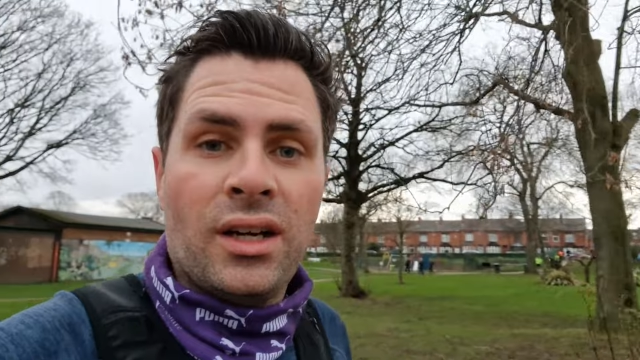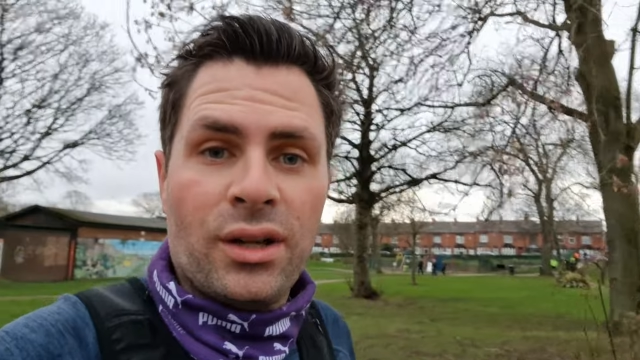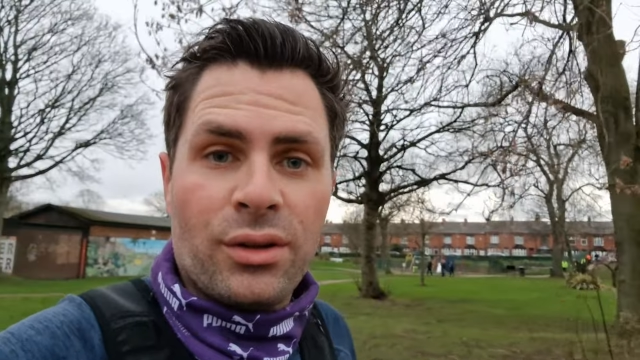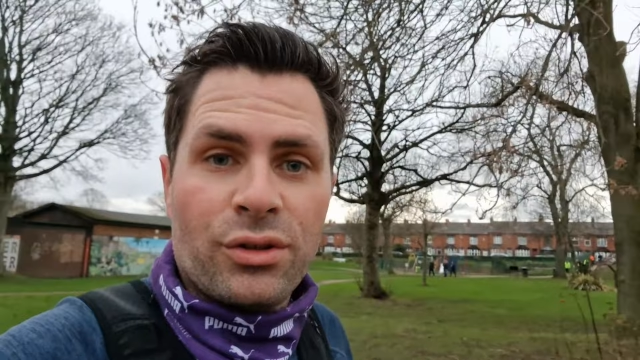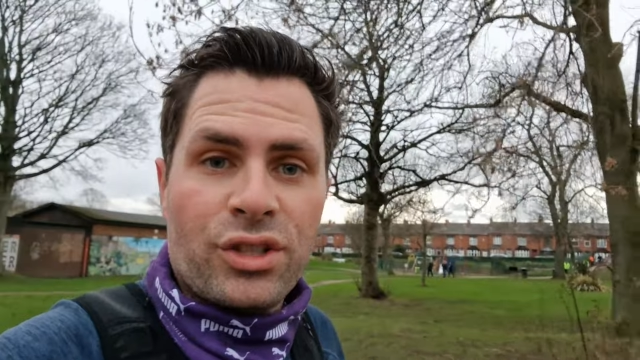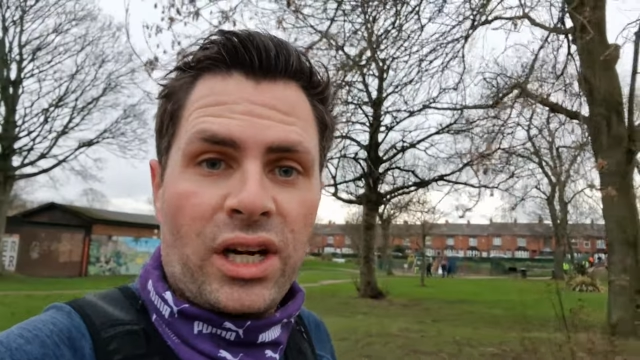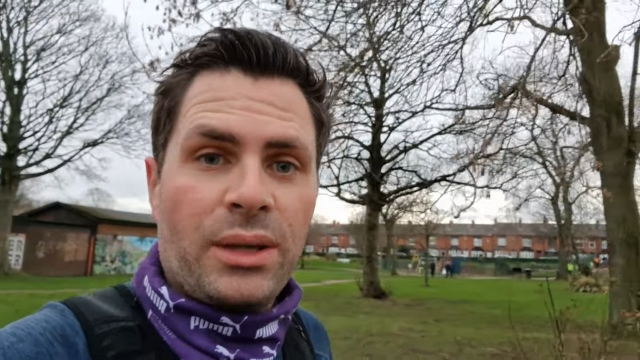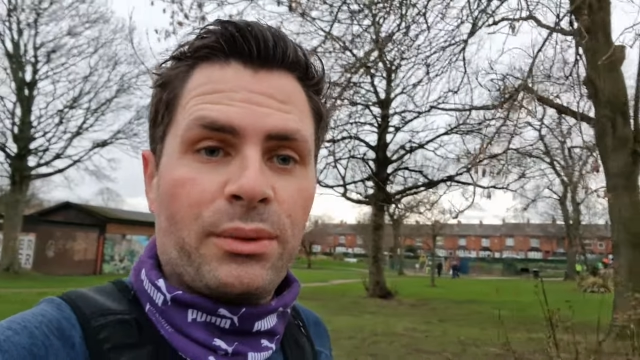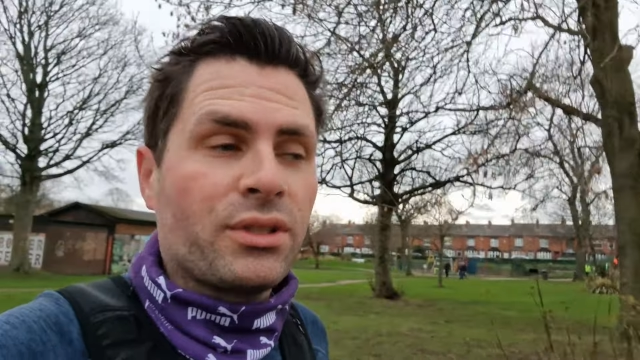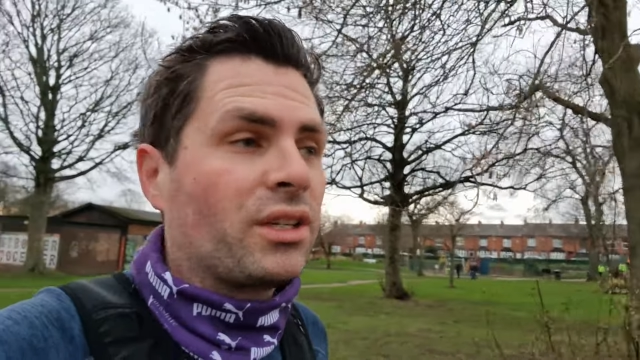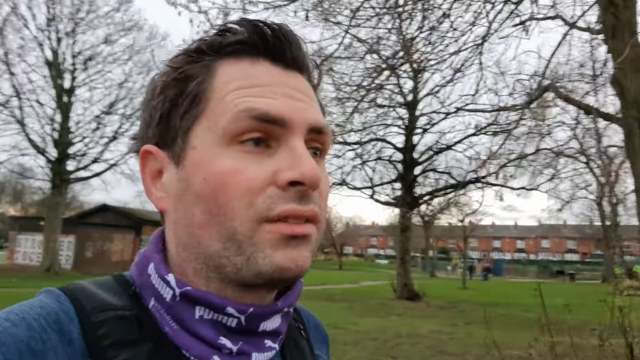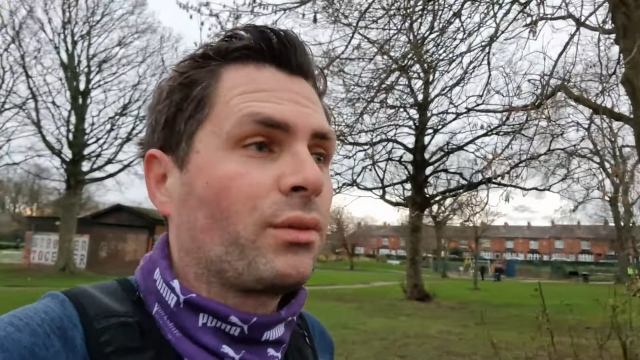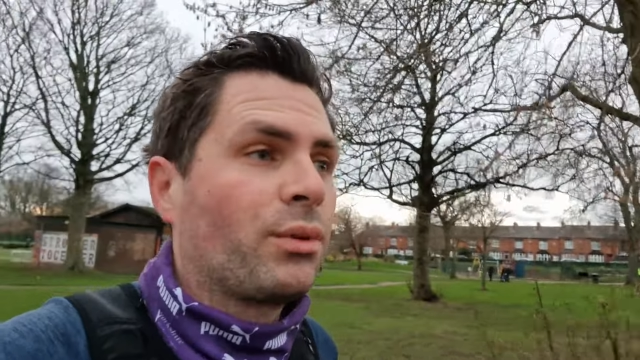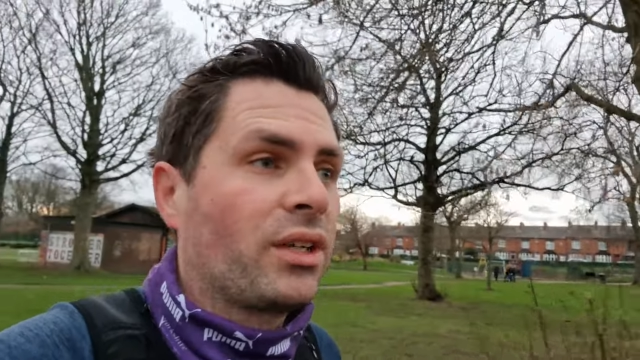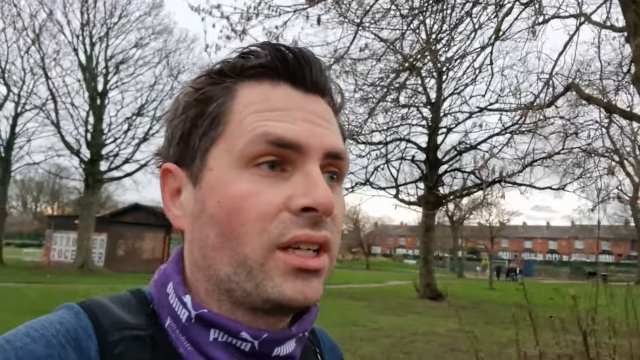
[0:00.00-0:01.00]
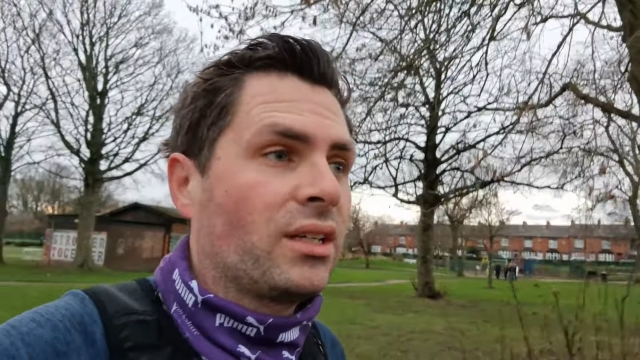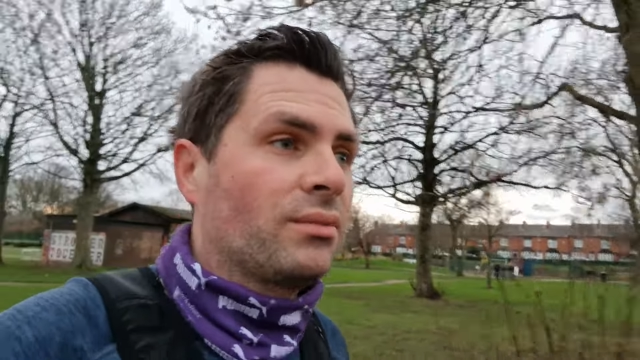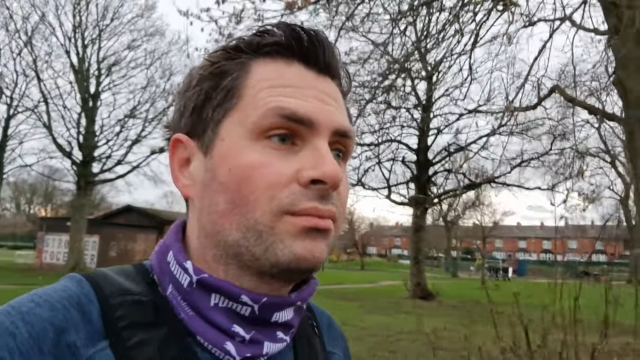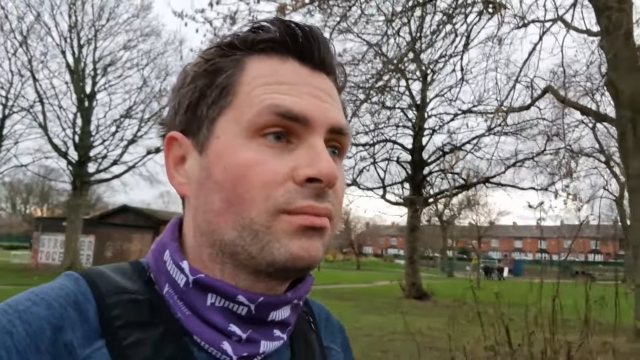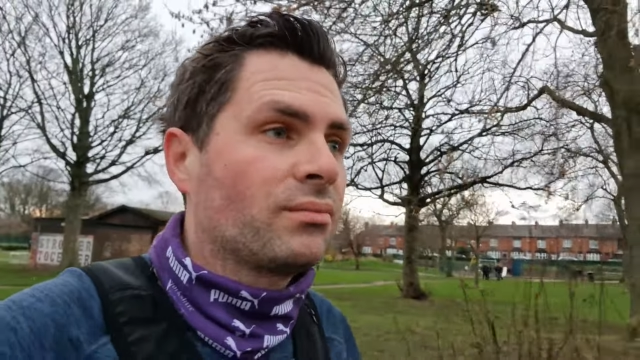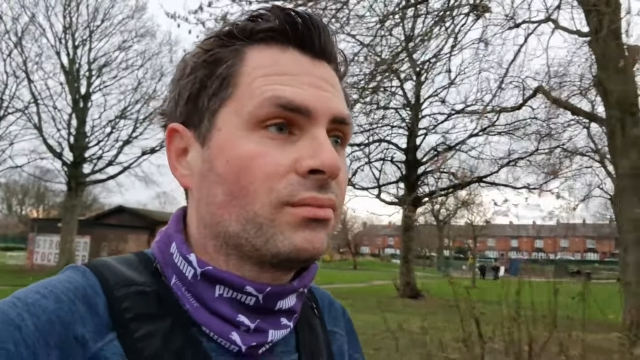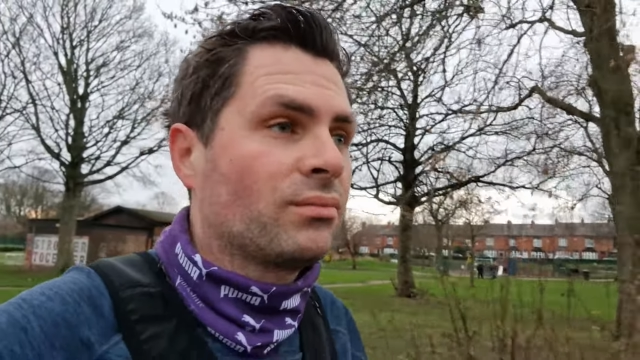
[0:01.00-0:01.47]
I'll try whichever one I,
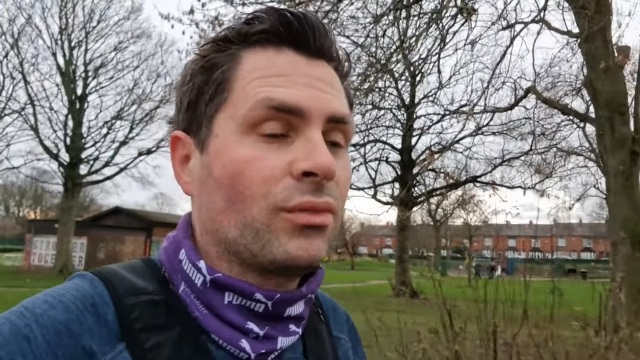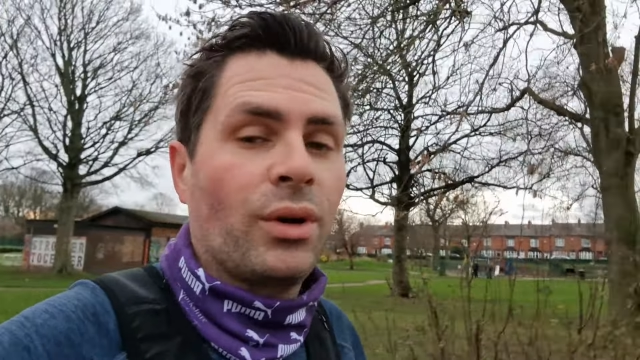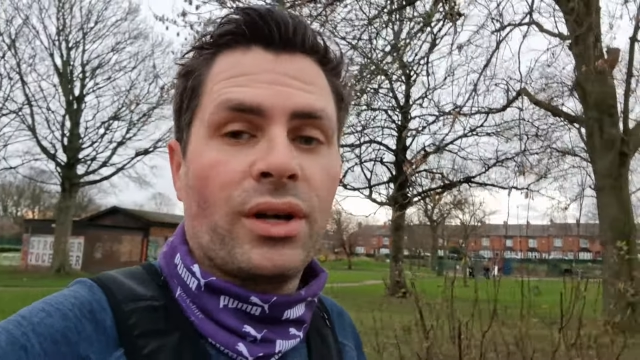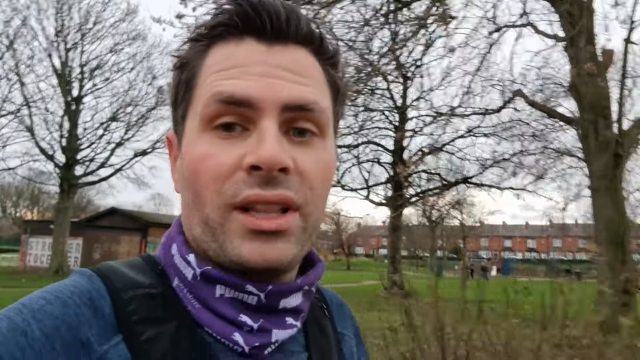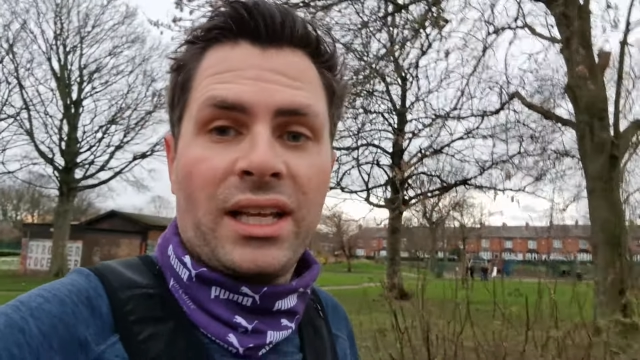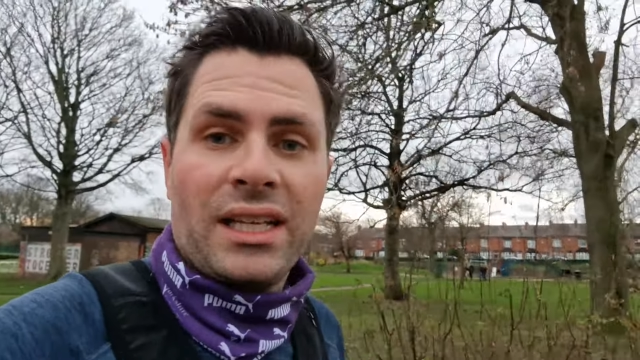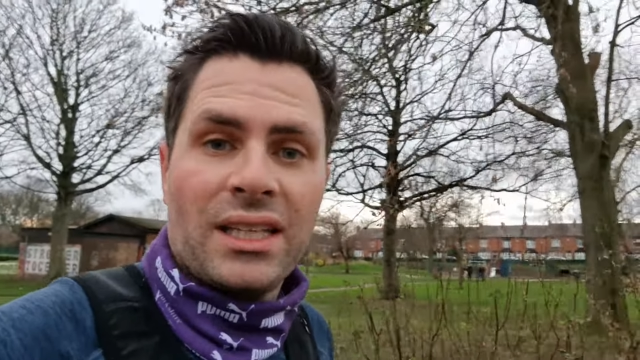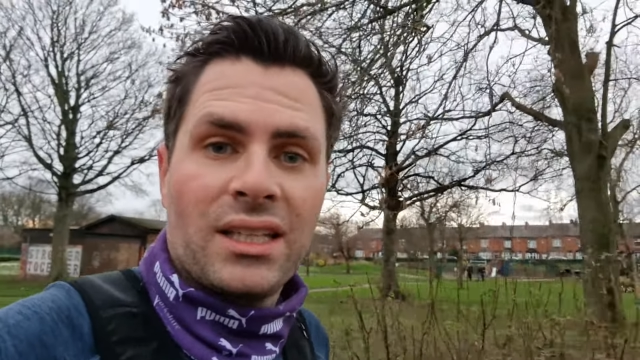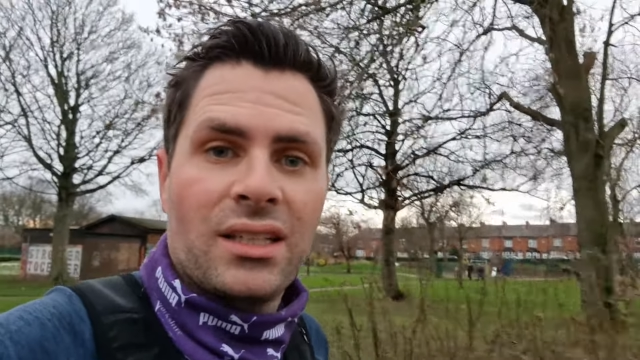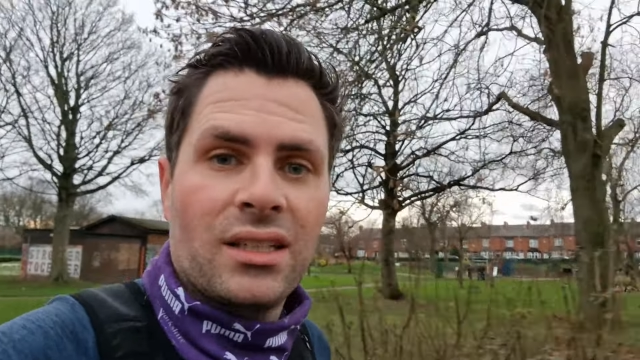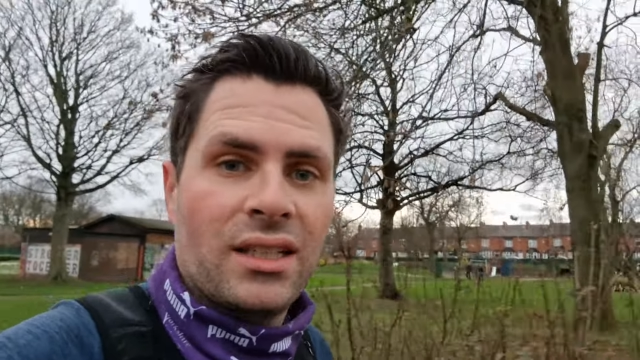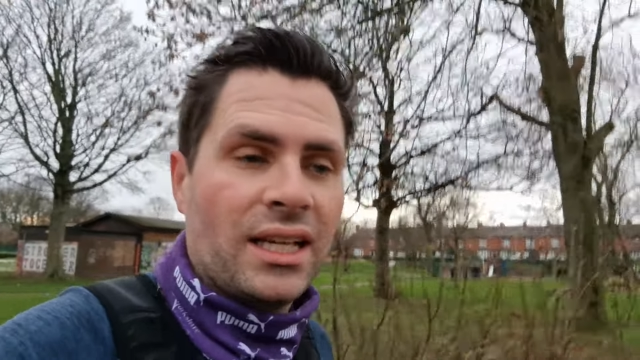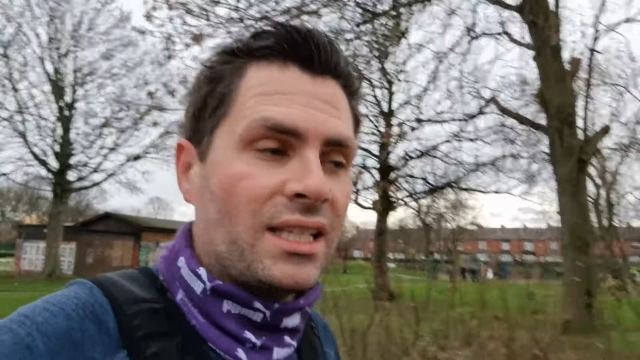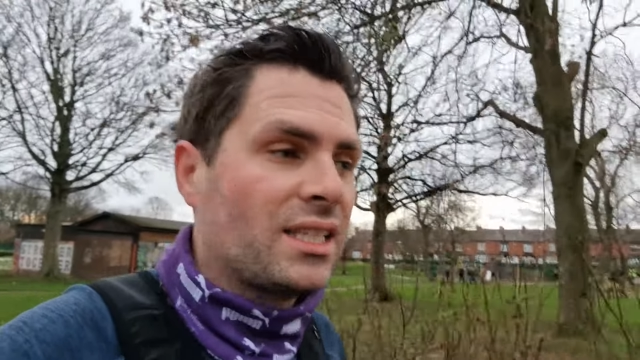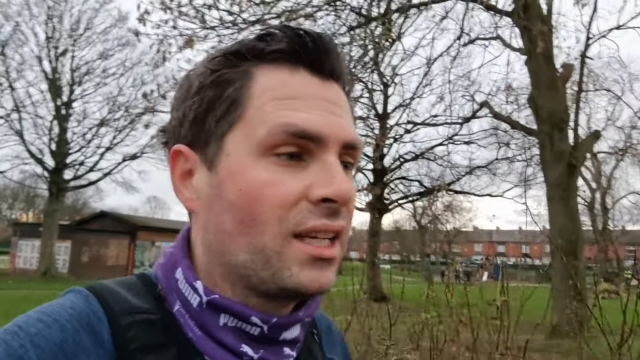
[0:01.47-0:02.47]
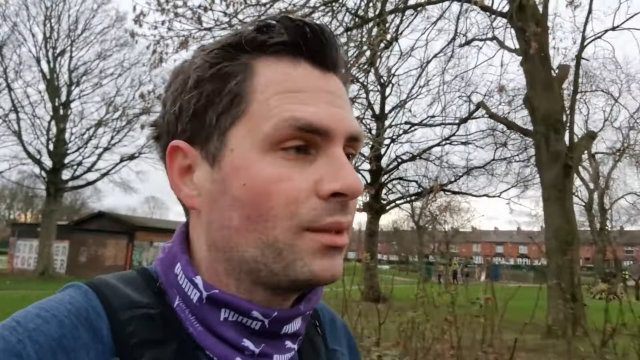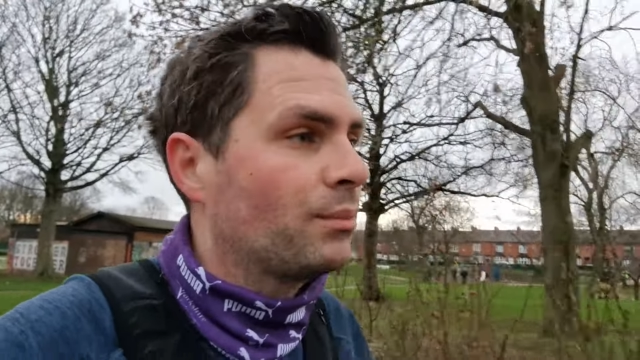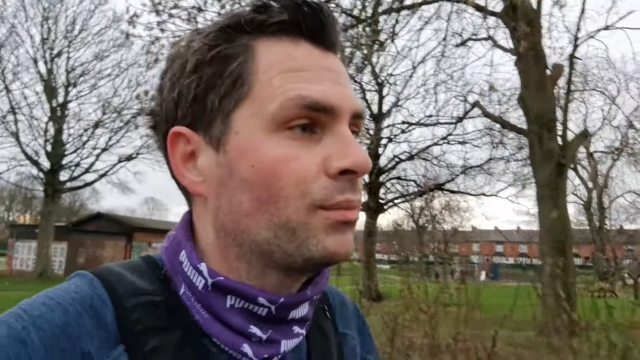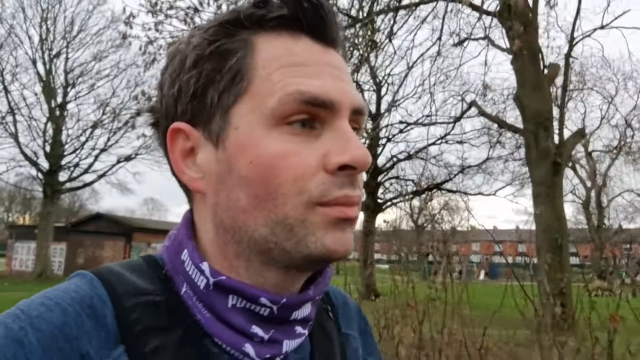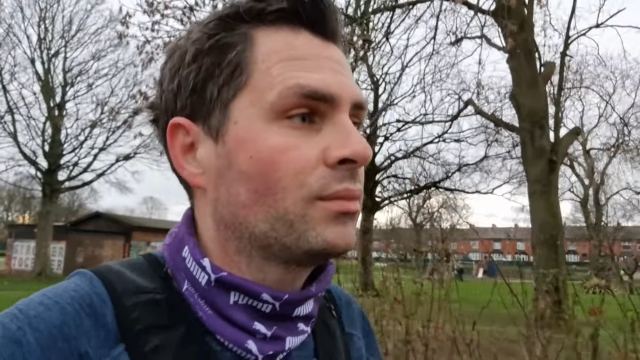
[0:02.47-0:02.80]
I think next time.